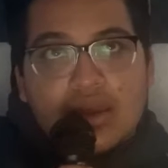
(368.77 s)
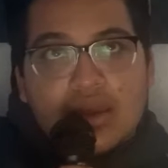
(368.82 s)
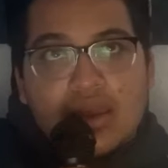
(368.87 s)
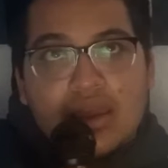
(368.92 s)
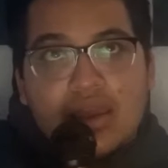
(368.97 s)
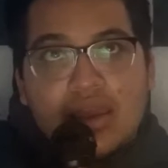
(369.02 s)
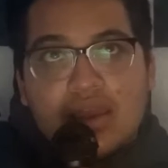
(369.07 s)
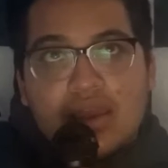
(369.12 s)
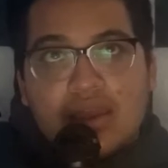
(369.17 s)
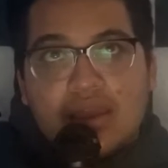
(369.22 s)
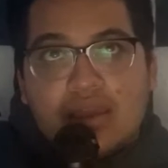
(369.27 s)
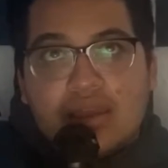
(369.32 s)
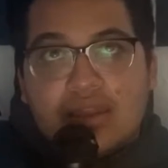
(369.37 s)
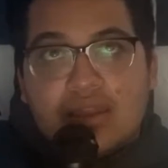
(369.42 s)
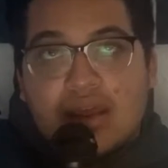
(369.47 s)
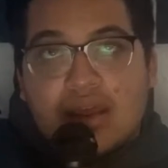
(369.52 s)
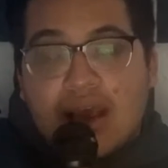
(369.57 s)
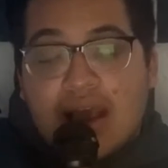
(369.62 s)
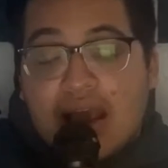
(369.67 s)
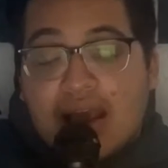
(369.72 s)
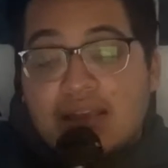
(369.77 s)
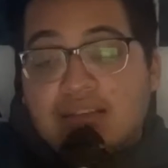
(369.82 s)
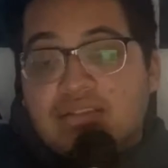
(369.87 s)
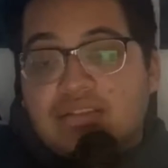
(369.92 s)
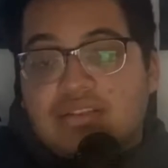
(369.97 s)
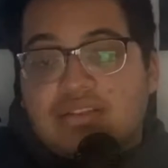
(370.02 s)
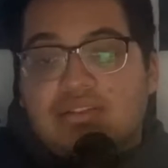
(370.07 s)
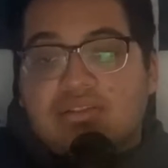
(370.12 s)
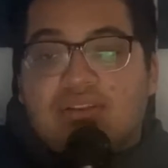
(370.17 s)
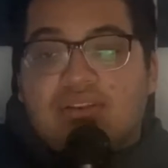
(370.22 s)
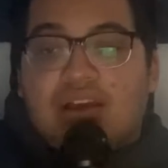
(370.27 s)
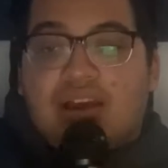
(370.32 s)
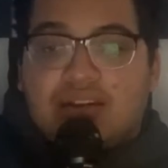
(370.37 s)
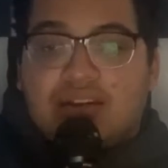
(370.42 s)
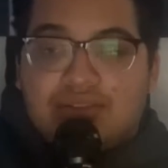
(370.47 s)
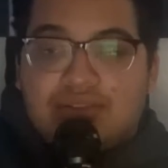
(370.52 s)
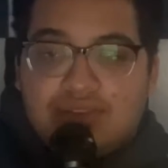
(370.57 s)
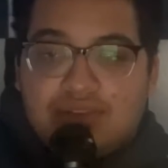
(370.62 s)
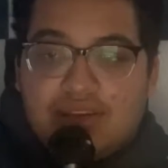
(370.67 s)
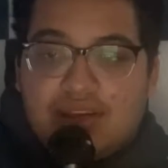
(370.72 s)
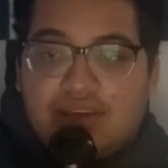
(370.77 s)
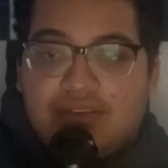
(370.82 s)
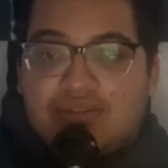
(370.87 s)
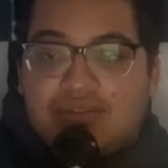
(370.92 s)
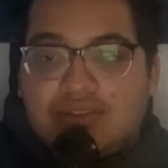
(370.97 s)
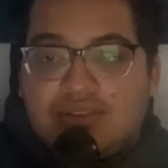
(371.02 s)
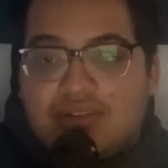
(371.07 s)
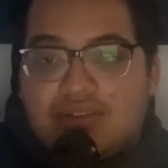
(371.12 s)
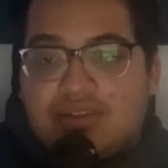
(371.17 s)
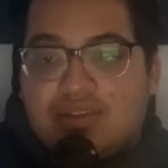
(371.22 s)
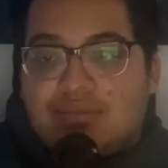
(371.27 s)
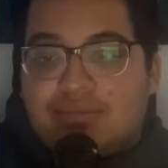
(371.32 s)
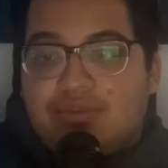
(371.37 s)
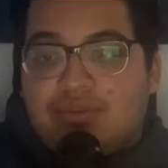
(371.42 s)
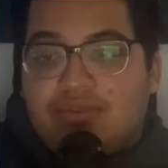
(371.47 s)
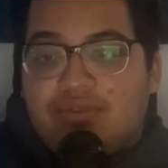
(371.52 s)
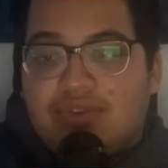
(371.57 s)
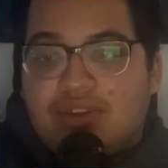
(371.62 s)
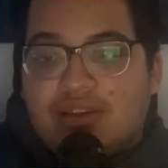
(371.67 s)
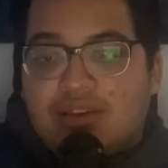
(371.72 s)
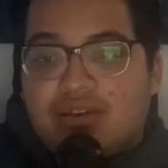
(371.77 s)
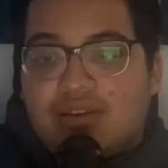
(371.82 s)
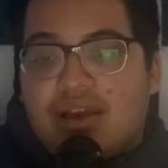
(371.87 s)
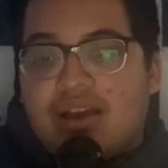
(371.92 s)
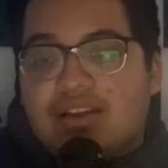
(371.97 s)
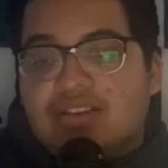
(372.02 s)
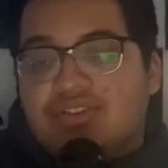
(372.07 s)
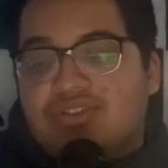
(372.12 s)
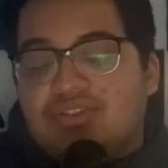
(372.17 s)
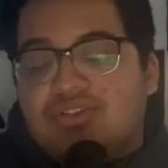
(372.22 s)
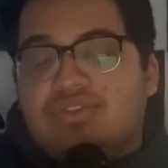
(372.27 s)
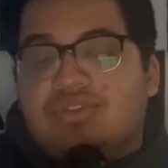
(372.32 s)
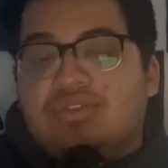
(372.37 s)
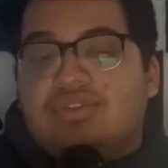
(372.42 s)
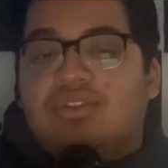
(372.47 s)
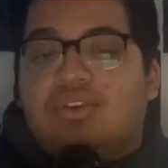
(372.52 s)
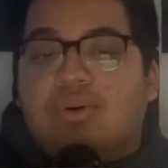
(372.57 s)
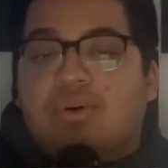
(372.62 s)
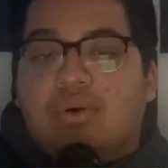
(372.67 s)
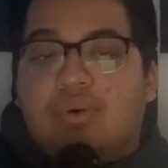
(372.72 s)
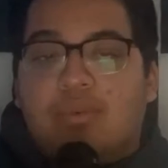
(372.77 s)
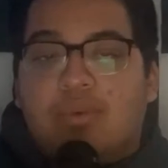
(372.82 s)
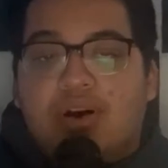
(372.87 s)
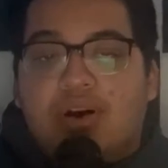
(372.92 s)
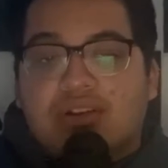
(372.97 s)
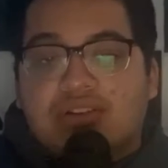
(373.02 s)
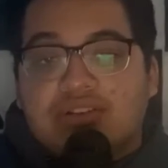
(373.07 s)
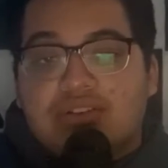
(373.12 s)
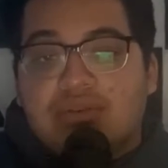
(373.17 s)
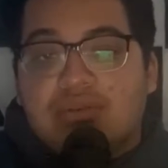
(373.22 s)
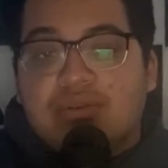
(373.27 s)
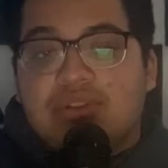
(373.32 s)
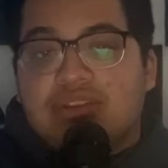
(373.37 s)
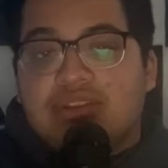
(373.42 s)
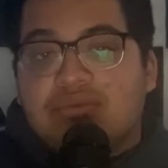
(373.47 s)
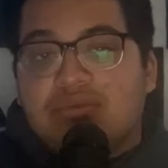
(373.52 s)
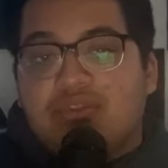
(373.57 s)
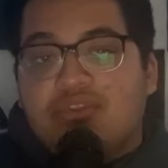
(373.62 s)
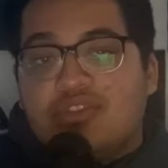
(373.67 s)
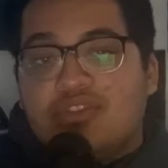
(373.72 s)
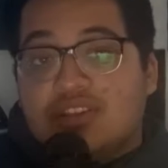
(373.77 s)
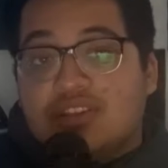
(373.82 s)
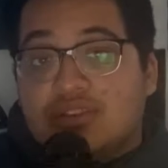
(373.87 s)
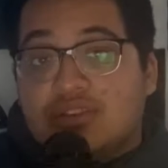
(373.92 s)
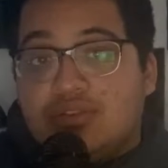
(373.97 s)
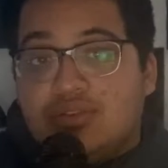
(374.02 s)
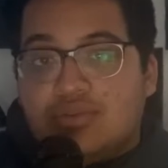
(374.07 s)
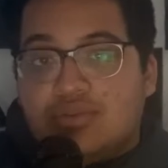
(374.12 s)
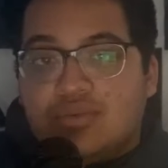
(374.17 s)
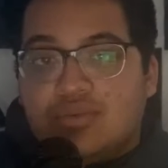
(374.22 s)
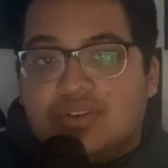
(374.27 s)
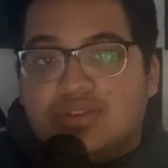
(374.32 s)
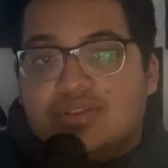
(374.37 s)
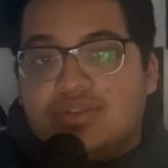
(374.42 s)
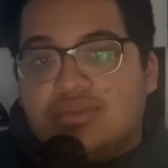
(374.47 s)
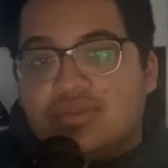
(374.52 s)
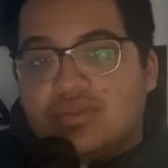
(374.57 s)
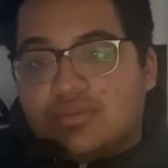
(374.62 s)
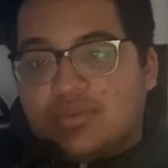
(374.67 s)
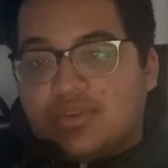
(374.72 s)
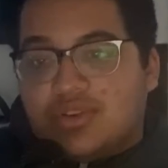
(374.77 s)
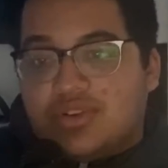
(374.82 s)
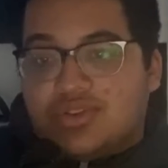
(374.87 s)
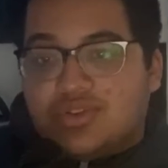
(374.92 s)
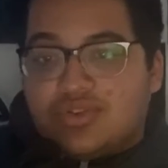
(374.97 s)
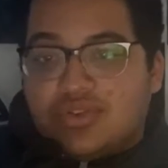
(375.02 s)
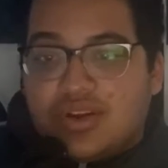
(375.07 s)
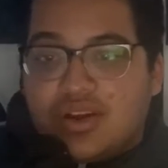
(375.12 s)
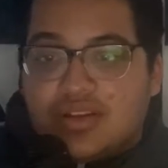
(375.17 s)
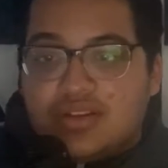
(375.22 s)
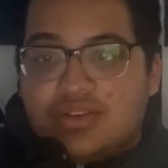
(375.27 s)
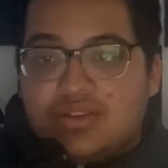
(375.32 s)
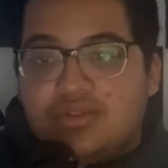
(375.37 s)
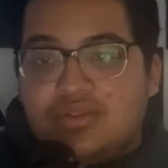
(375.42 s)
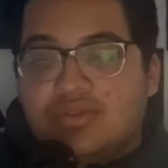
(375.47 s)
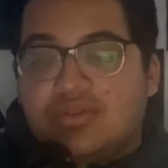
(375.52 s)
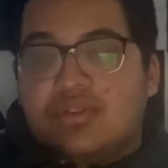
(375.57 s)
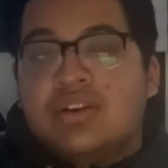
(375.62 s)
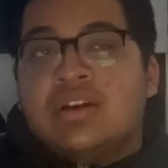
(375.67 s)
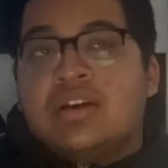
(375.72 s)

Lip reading: And I still actually haven't seen that movie. I should go and watch some of these movies. I do want to. I'm going to try to.